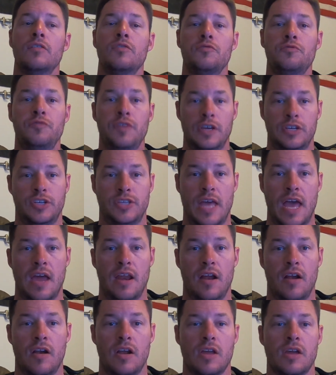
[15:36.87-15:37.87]
fish
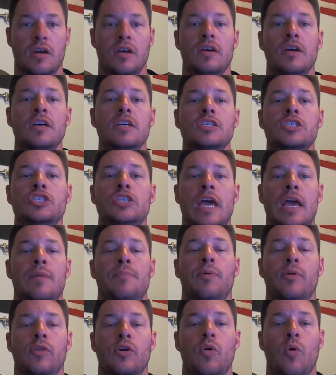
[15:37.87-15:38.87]
that area,
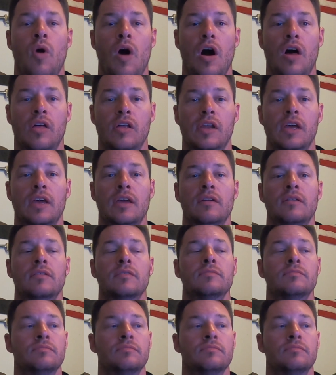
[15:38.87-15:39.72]
sample the quality.